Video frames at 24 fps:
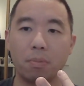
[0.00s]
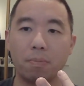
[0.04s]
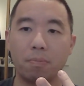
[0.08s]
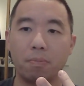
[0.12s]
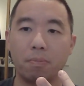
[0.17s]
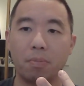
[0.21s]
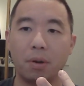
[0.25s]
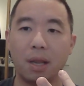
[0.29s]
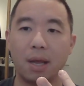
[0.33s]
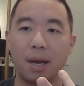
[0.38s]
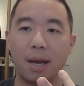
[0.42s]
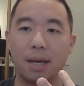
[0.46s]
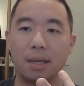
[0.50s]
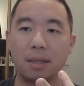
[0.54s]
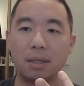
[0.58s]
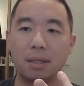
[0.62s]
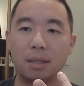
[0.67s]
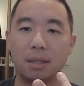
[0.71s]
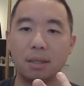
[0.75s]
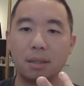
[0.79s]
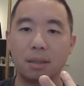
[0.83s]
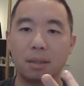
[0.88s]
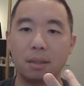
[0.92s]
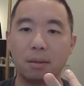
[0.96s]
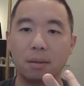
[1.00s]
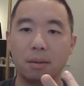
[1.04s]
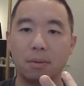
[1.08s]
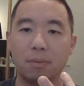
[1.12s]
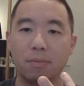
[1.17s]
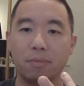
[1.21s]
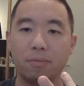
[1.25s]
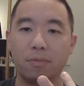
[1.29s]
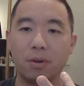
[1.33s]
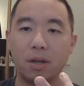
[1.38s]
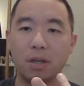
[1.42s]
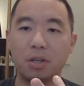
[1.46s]
plants,
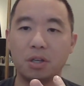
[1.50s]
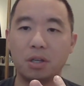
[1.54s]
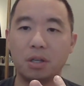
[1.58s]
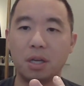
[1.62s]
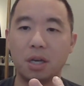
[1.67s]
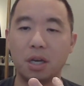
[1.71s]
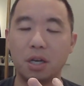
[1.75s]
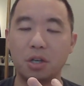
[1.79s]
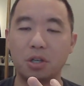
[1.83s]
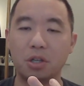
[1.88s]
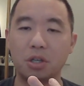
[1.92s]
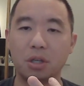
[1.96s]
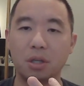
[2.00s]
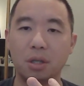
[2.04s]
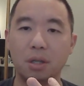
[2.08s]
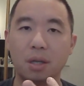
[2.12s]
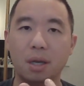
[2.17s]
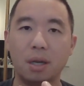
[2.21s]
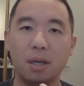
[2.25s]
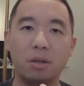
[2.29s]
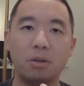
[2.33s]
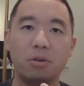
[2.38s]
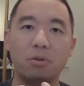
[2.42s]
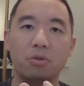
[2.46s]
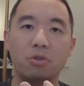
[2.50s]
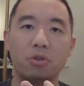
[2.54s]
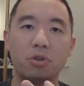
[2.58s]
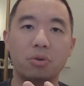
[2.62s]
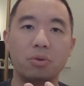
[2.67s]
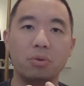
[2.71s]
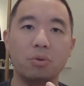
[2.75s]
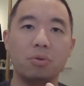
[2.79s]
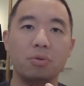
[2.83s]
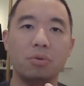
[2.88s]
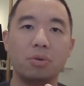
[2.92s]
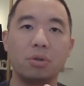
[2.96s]
vegetation that you
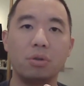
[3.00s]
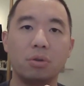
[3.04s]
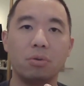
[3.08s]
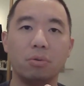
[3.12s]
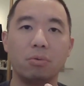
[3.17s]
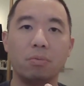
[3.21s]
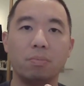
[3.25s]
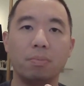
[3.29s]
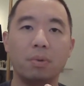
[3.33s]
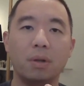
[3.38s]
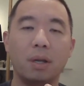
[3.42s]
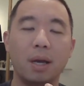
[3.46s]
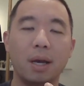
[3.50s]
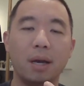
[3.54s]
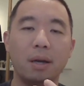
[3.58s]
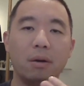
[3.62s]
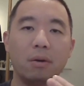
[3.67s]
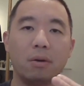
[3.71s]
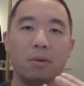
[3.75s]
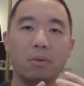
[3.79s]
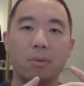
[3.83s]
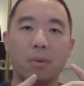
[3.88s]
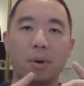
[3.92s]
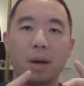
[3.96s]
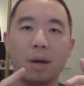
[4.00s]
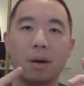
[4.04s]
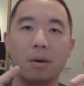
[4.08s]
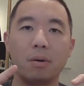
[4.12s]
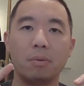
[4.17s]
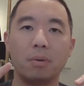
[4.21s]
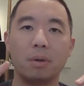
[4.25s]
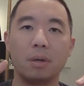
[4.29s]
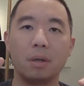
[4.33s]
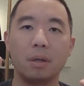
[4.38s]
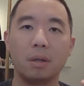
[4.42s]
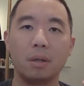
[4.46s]
choose to plant
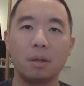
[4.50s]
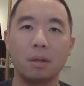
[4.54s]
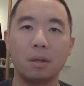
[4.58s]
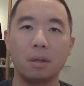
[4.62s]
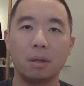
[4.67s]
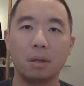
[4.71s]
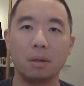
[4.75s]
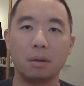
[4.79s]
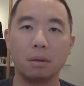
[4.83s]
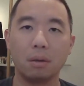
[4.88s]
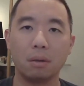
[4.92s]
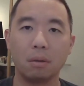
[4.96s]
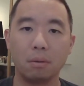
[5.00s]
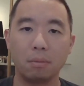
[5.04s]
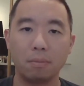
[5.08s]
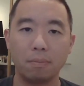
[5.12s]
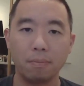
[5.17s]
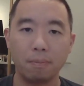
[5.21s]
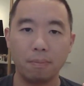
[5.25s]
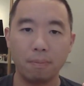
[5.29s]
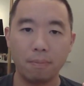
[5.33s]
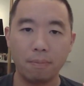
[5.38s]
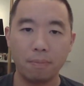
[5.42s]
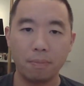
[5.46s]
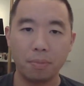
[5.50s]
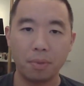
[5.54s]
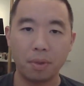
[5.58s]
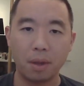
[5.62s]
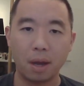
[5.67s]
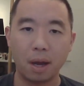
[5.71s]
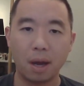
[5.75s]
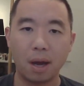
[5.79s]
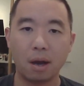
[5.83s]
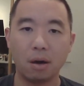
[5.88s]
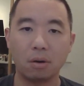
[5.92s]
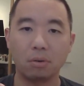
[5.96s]
around the
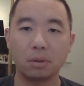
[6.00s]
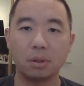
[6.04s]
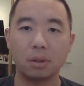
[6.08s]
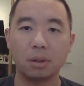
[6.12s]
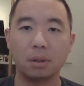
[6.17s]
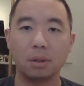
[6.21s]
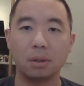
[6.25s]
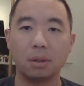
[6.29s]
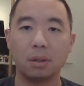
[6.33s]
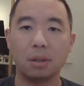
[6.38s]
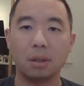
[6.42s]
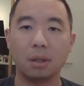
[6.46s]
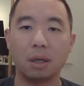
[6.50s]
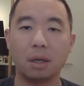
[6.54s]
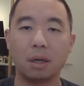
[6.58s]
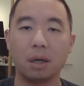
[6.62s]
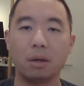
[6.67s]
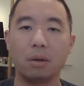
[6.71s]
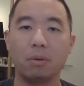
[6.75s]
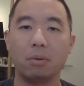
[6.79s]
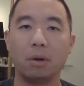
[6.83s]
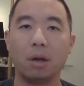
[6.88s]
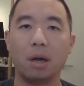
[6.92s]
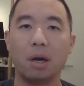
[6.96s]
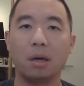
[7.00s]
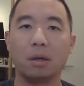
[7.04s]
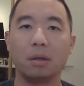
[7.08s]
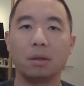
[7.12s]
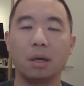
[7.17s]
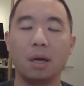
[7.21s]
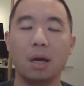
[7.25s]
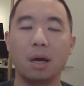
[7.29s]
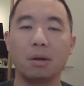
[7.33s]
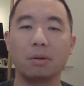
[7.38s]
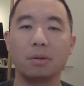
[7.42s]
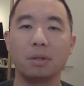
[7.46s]
house, like
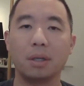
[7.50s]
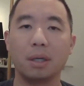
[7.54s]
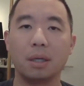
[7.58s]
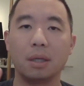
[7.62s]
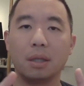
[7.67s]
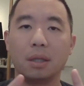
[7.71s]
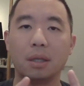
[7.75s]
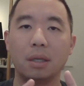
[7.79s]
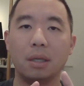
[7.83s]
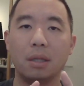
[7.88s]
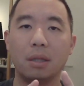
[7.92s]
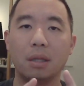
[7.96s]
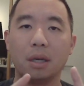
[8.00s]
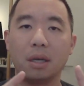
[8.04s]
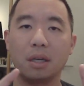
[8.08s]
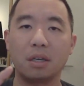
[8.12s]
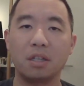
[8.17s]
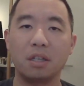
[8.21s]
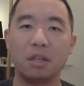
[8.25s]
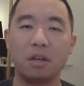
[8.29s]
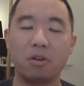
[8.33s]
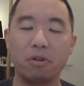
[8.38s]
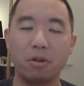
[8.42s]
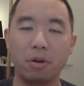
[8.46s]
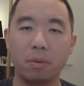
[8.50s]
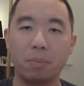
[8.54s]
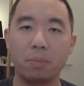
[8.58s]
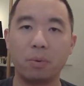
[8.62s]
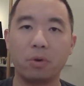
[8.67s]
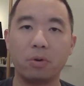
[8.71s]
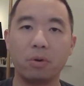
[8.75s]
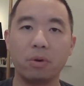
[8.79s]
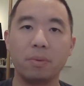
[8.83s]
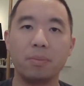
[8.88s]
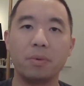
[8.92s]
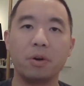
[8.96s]
along outside the exterior
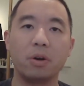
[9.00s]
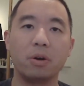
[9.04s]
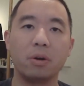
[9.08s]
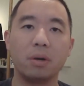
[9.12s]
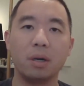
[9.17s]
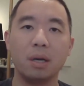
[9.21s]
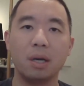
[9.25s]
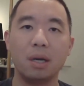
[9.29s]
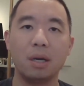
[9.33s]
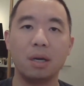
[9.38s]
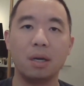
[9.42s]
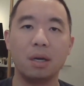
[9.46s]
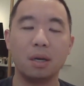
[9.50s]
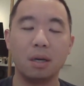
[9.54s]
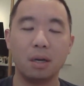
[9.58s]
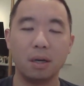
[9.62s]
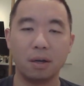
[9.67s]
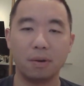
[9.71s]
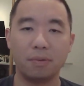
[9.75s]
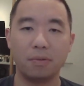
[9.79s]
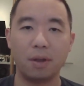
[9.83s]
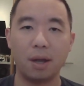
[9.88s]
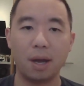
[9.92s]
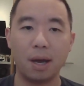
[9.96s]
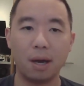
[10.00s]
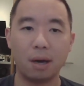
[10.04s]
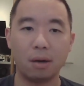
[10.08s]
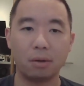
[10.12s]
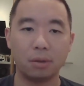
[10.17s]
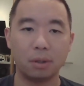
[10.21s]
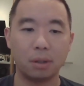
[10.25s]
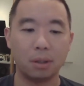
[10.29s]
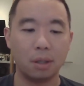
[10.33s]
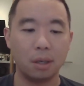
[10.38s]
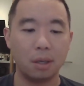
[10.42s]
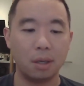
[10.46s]
perimeter of the
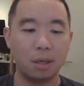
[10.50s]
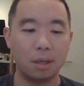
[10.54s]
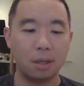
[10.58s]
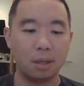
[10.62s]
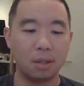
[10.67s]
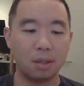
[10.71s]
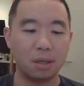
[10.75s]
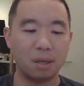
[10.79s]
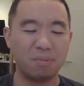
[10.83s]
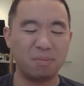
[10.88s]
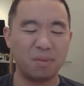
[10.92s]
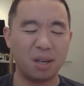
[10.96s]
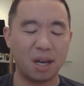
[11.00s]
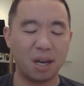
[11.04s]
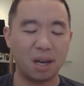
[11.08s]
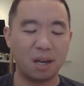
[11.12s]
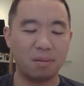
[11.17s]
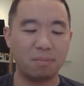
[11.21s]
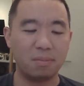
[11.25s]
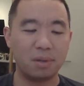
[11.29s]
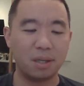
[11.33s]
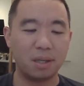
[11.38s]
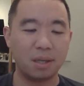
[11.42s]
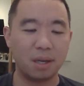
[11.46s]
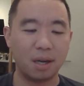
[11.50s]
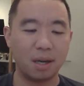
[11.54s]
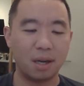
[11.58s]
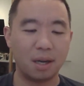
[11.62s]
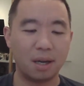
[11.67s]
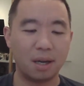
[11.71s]
house. Sometimes